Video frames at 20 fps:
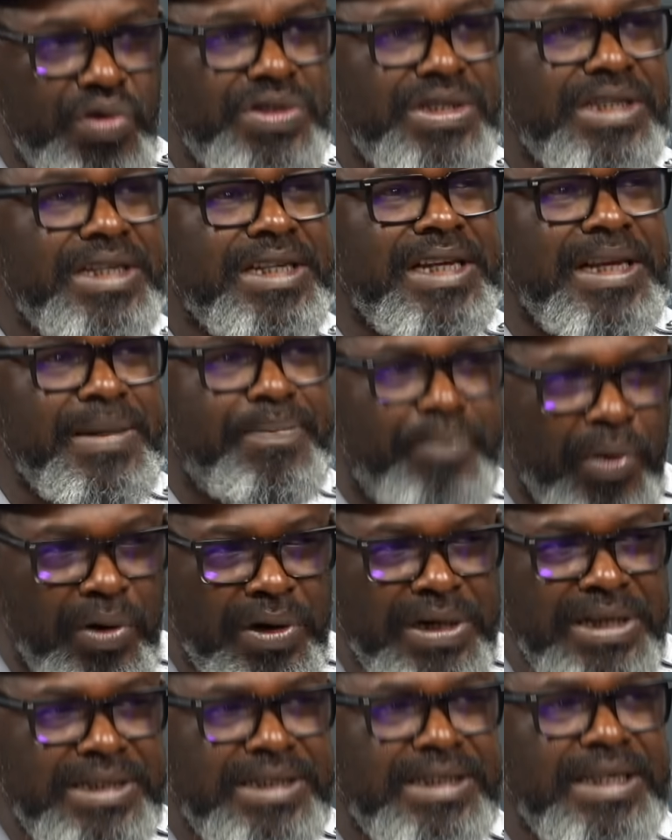the
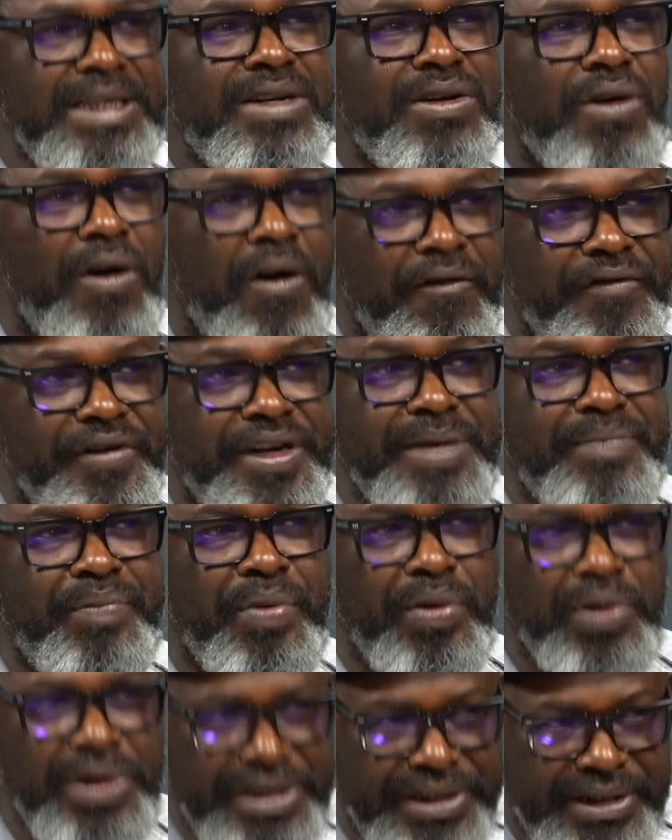policing of the
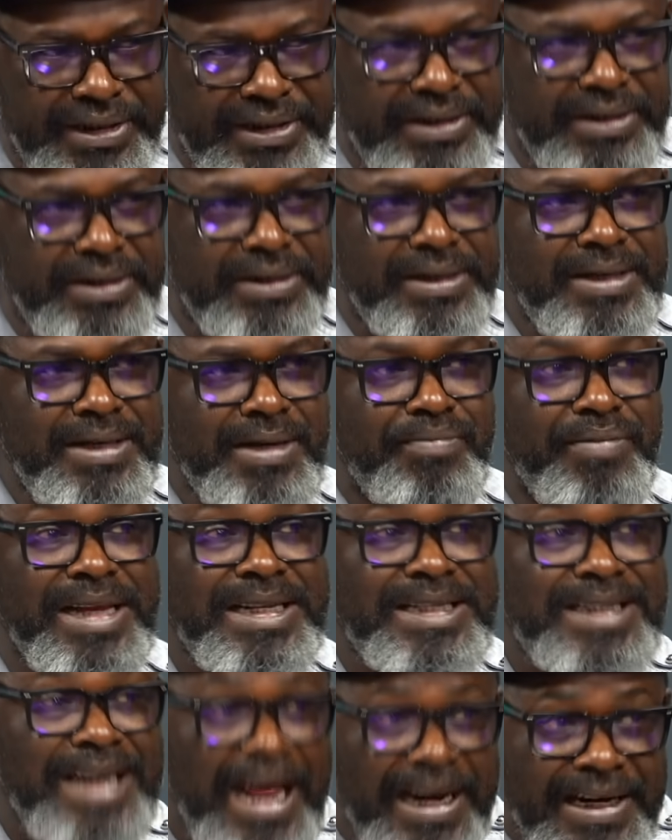police
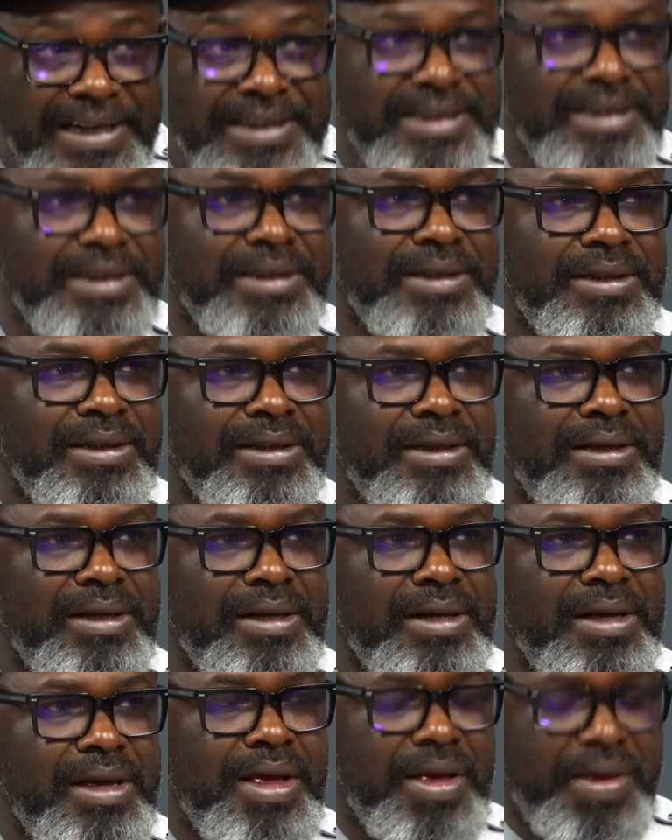mentality,
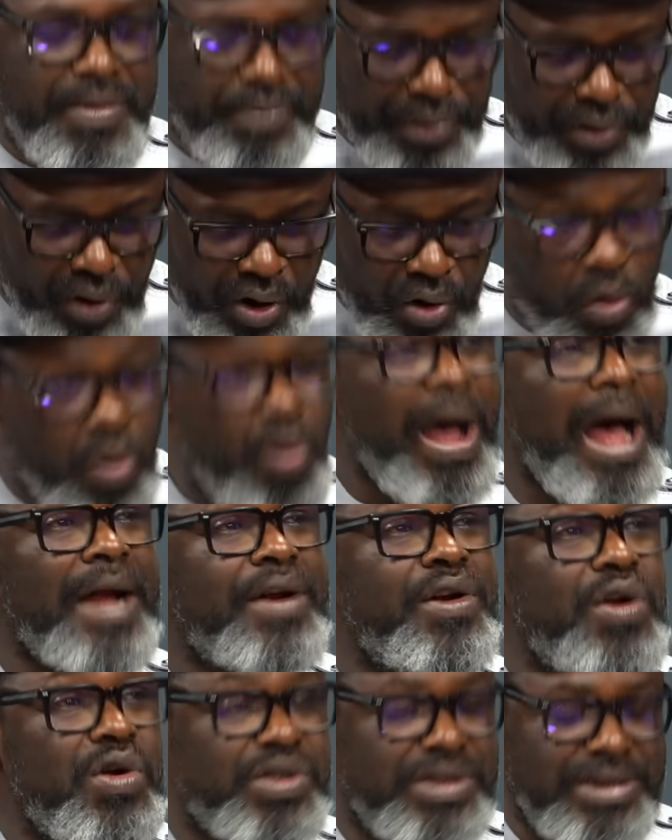because who are
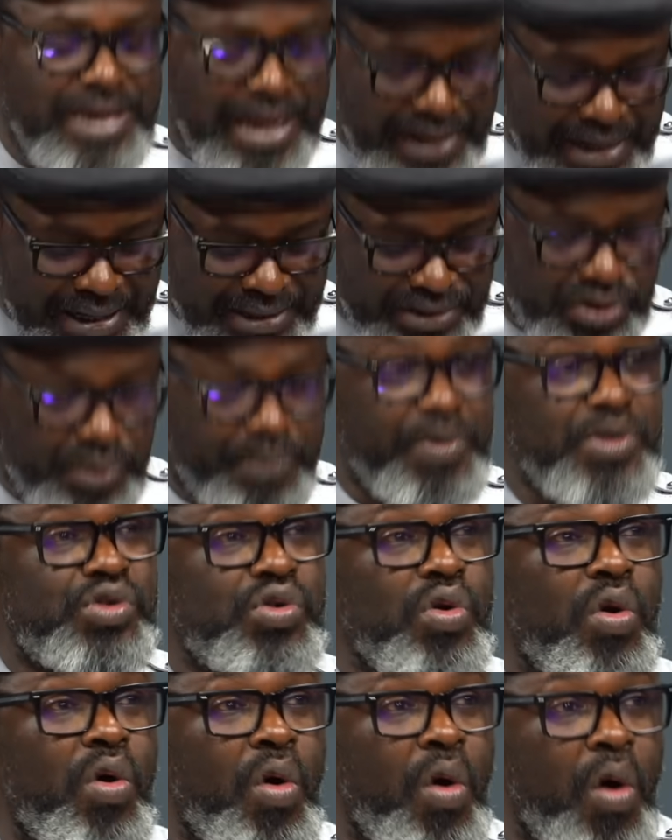those that are supposed
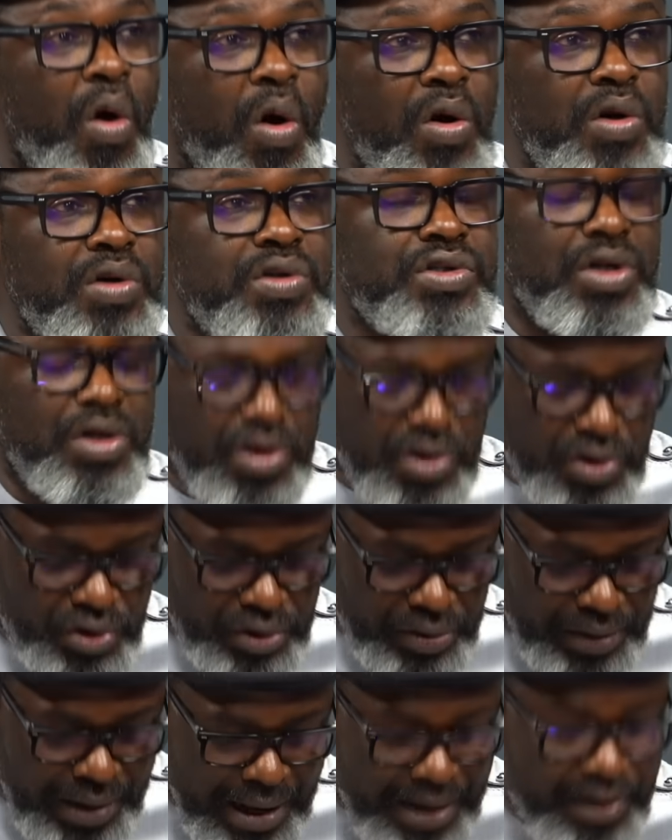to hold
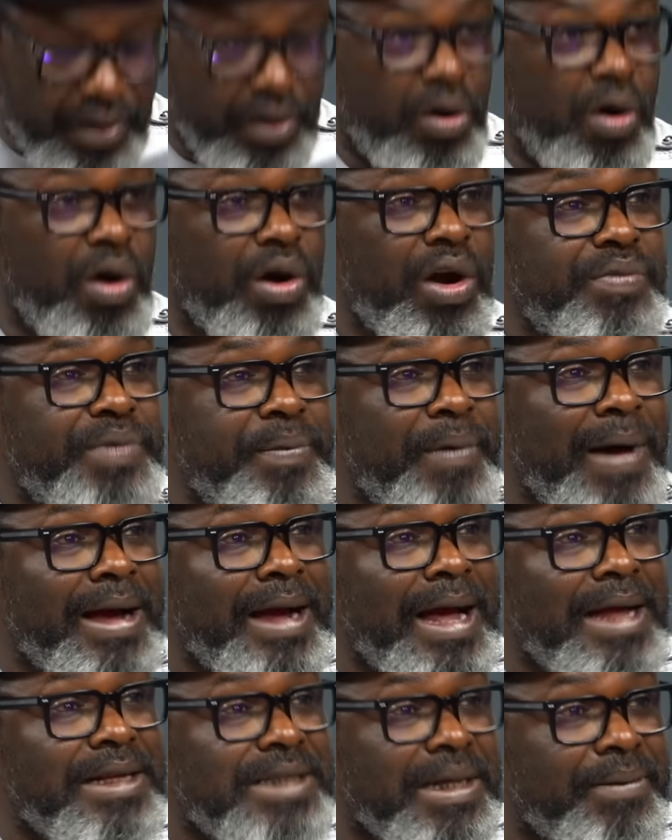corrupt people
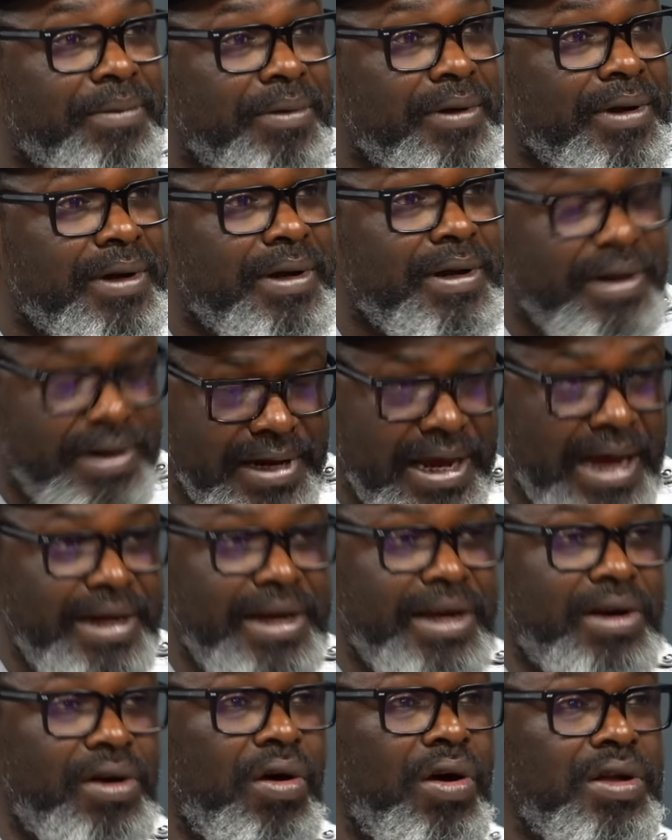accountable? They are the
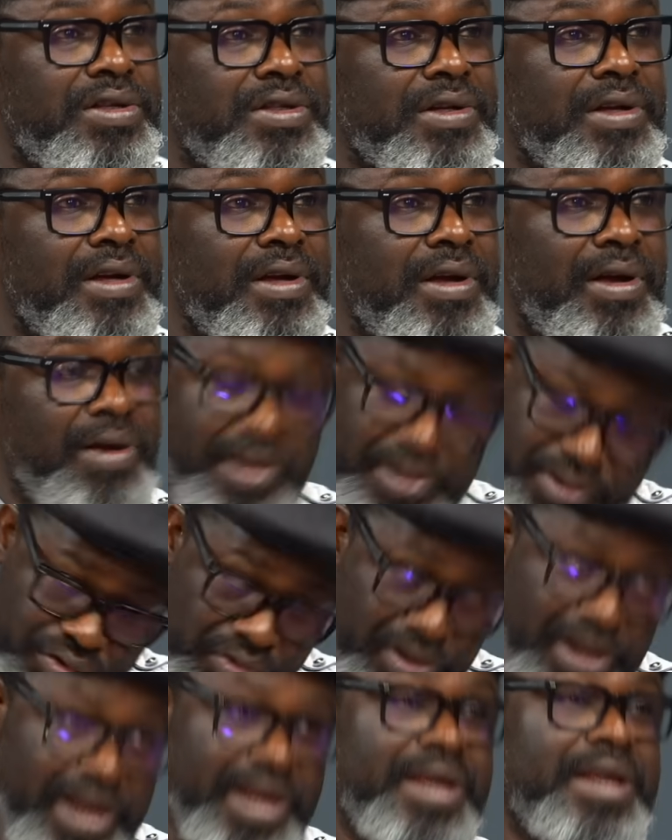court, in
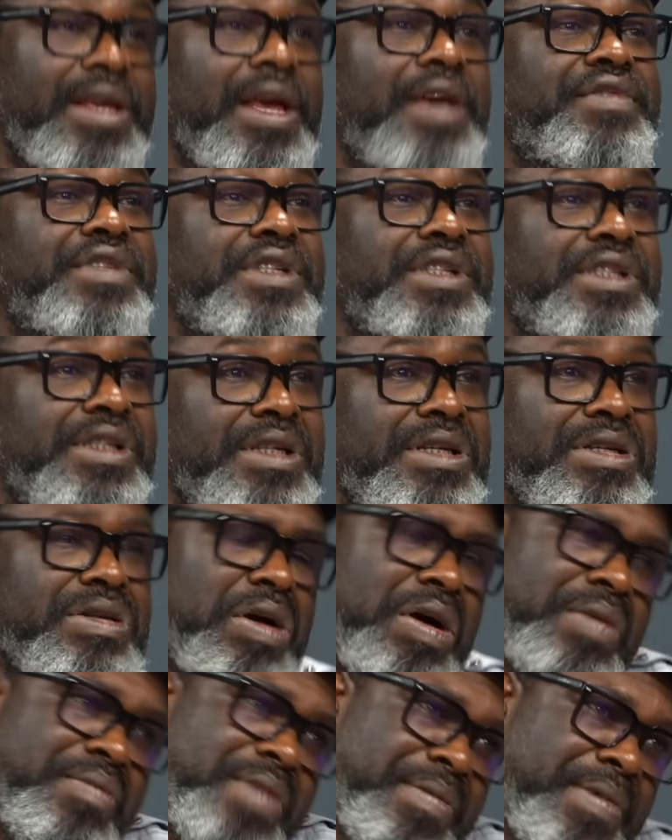today EFCC,
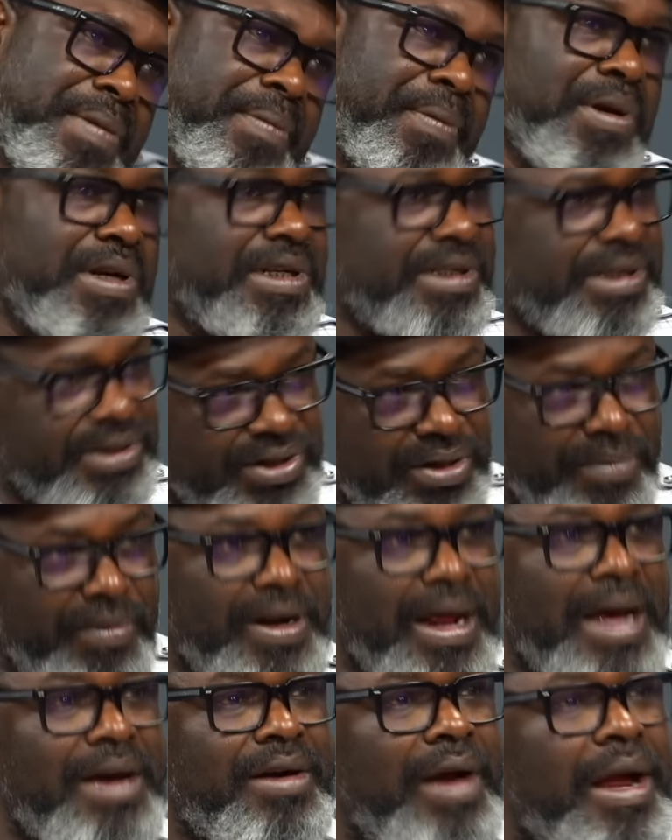or maybe police in some
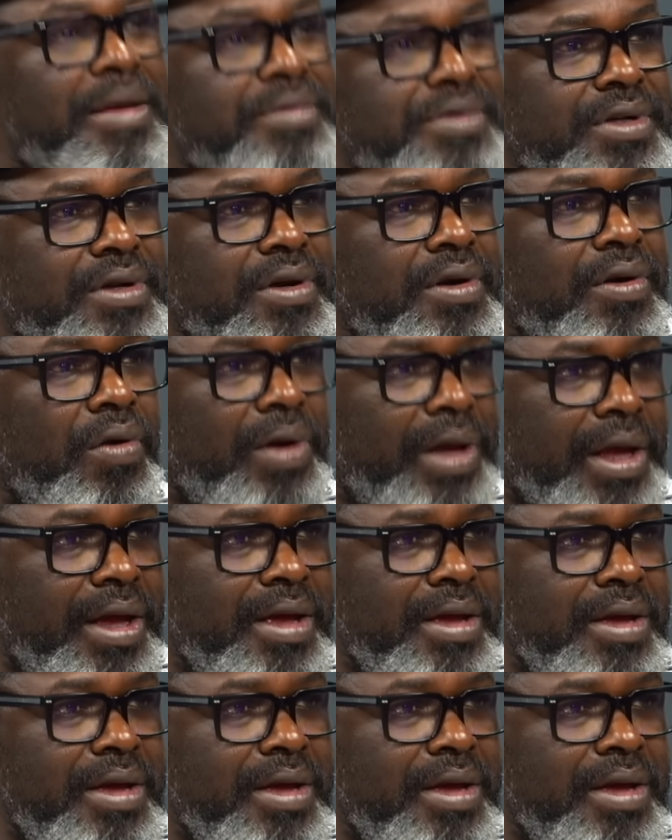other crimes, okay?